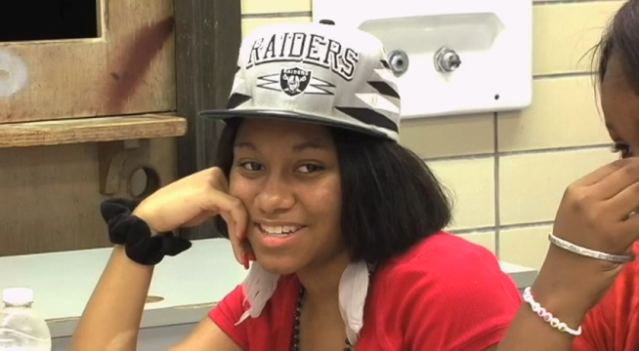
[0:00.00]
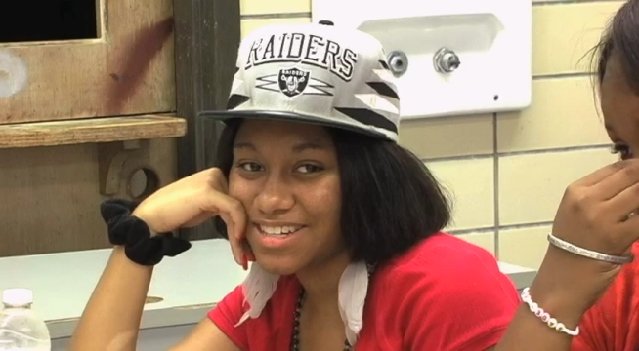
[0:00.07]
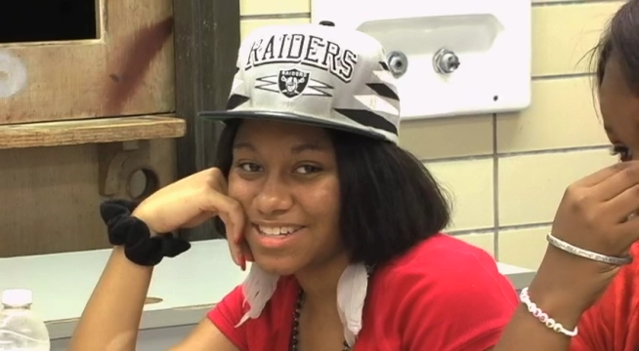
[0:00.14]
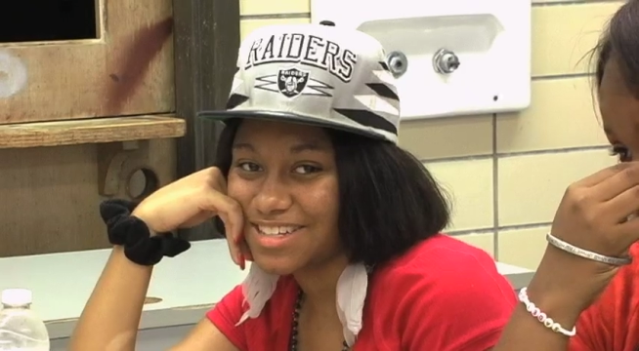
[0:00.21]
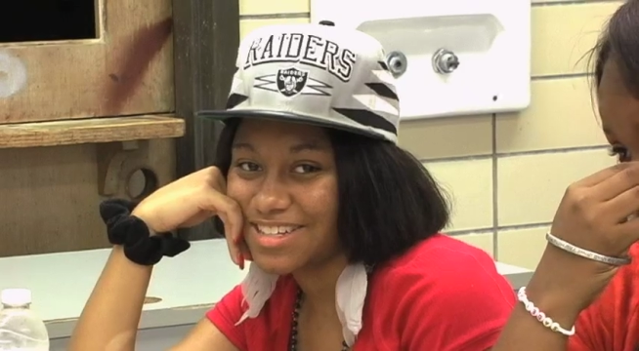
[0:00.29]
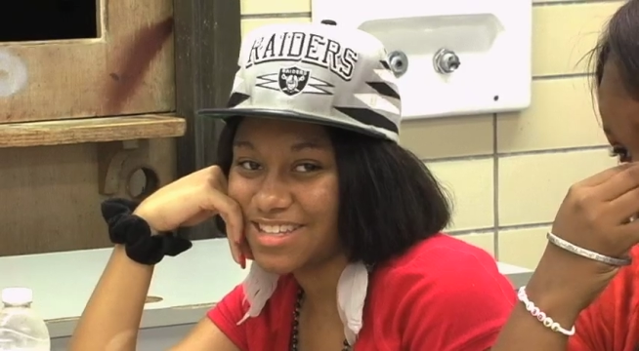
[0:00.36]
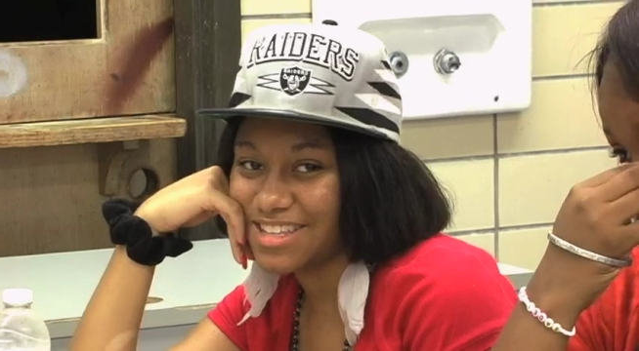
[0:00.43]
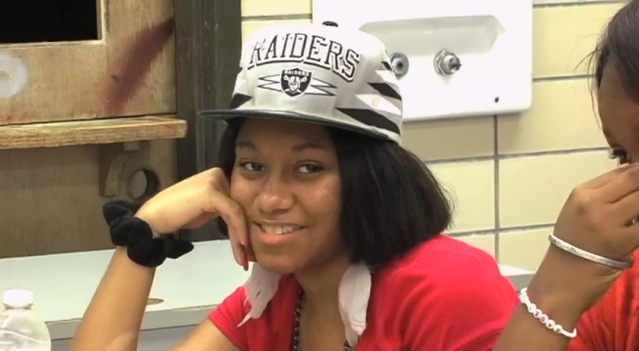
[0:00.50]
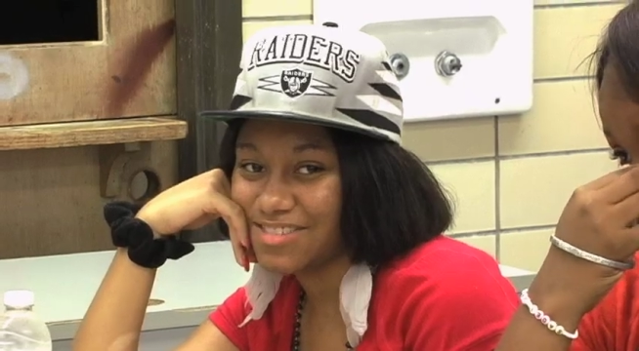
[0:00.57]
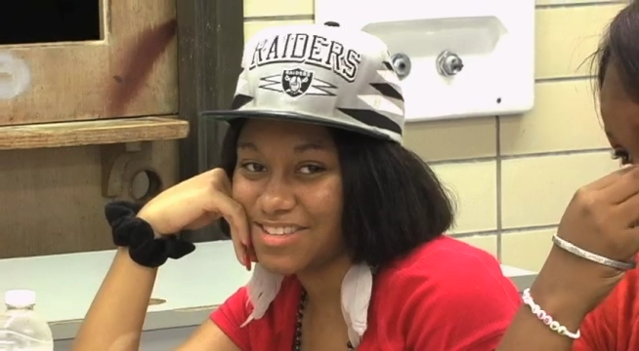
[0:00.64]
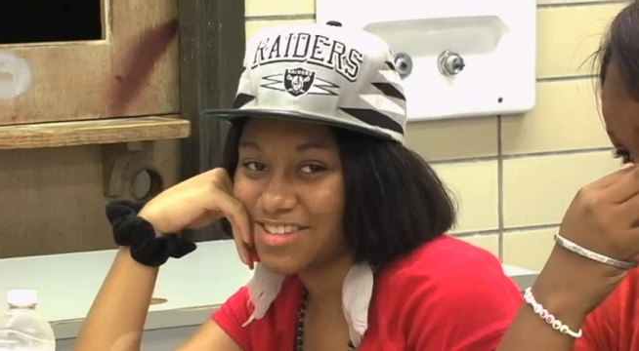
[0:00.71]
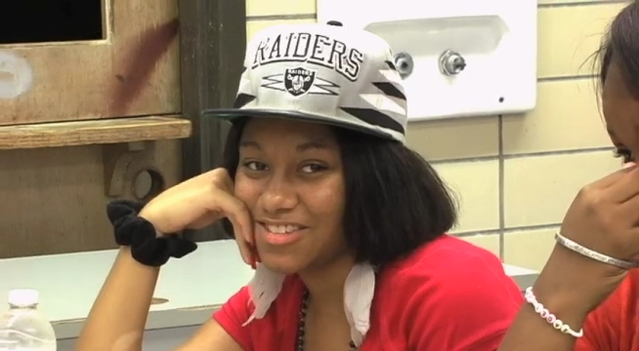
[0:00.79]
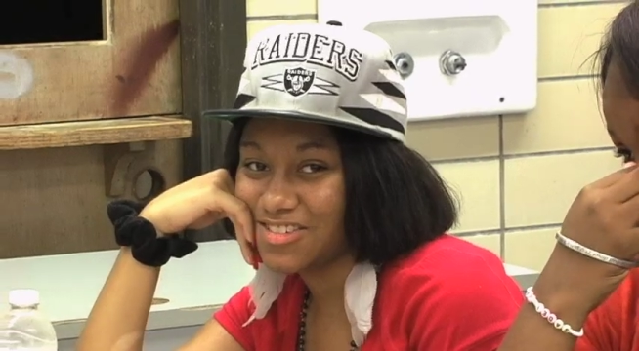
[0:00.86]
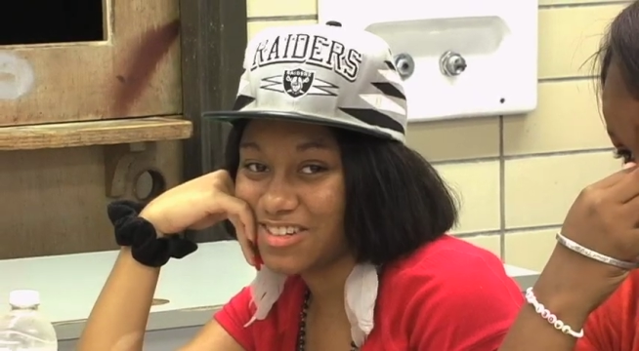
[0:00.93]
because he
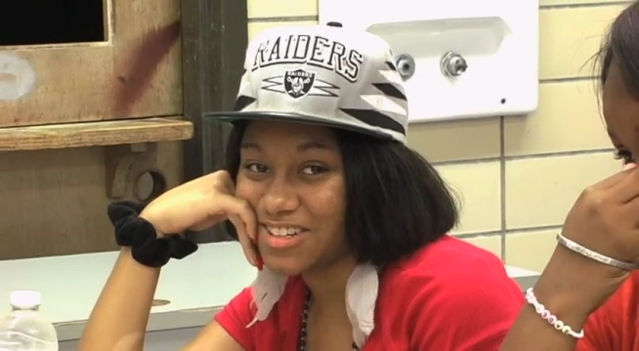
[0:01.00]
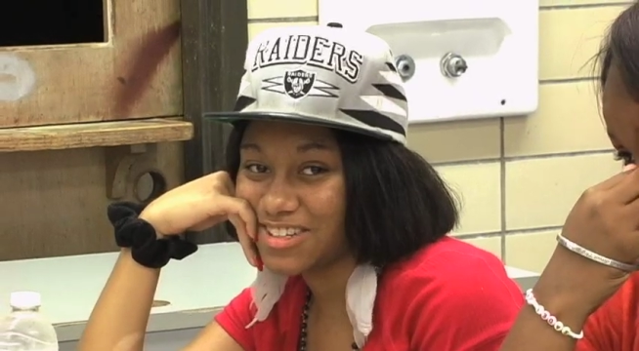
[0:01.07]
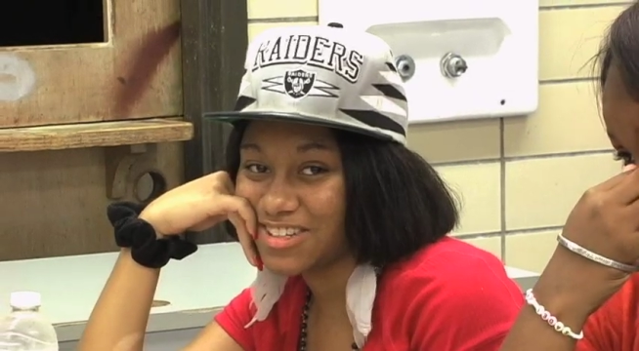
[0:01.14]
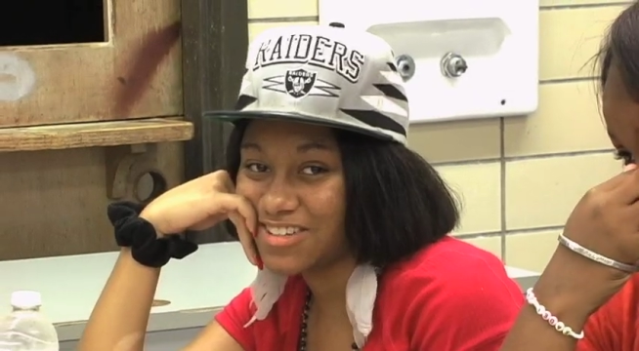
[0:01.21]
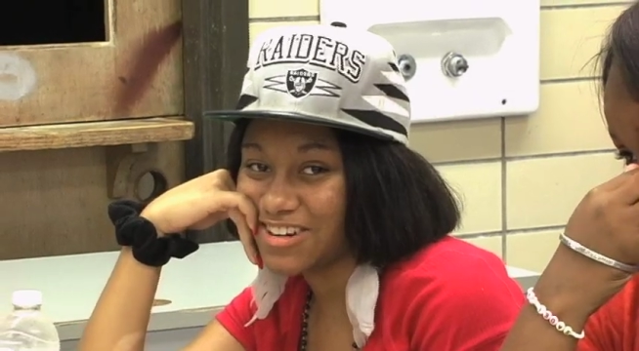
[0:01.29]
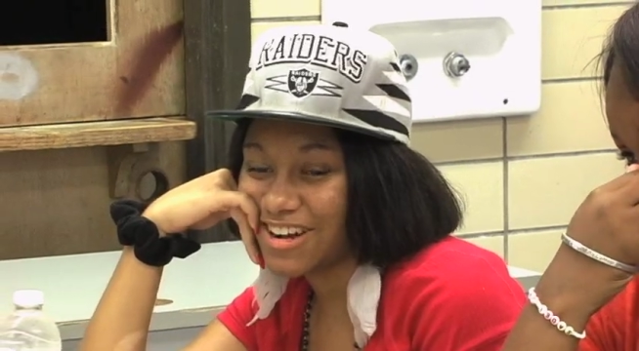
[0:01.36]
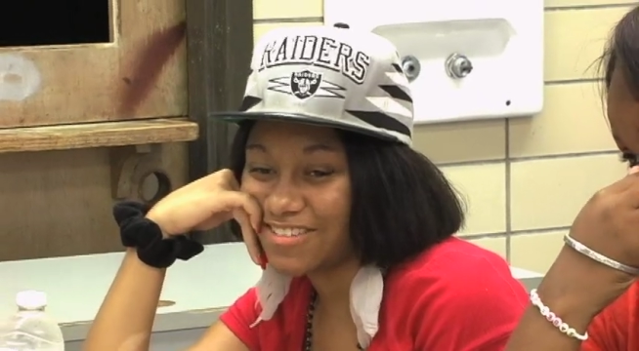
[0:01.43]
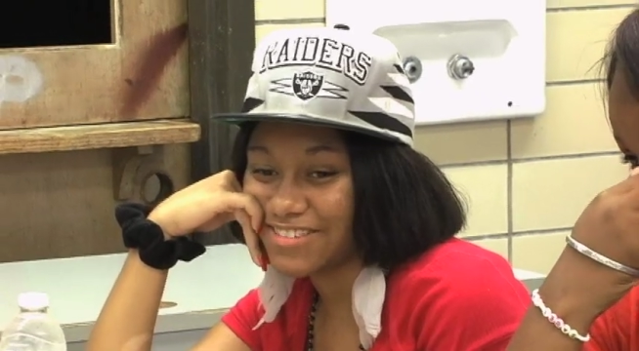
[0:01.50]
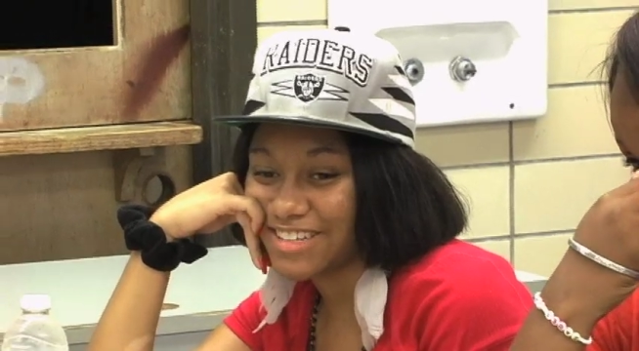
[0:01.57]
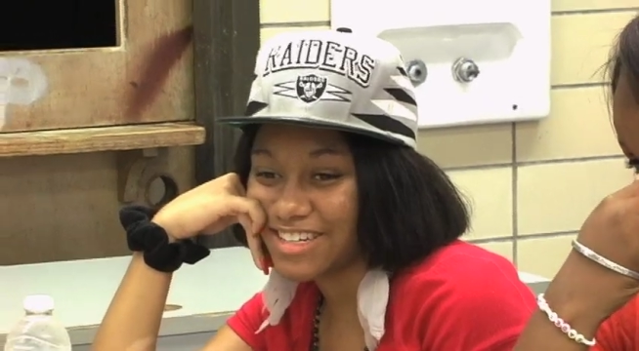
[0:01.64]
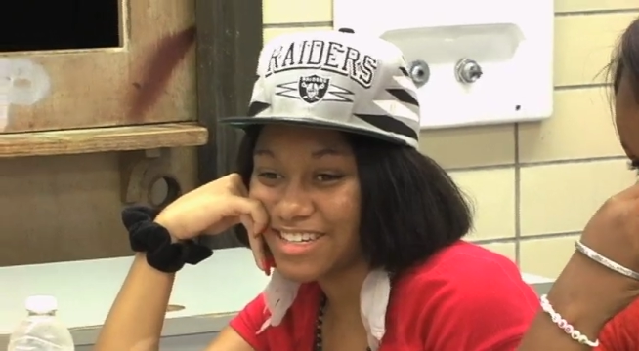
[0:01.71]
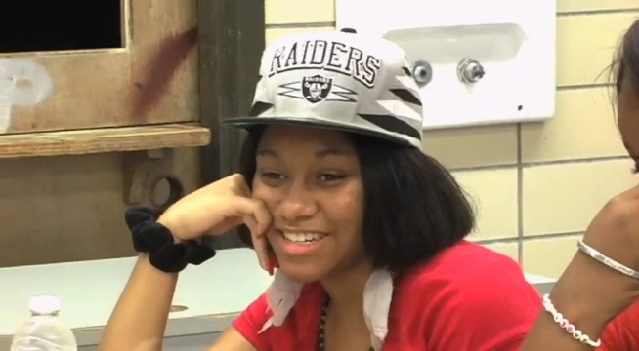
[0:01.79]
was drunk driving.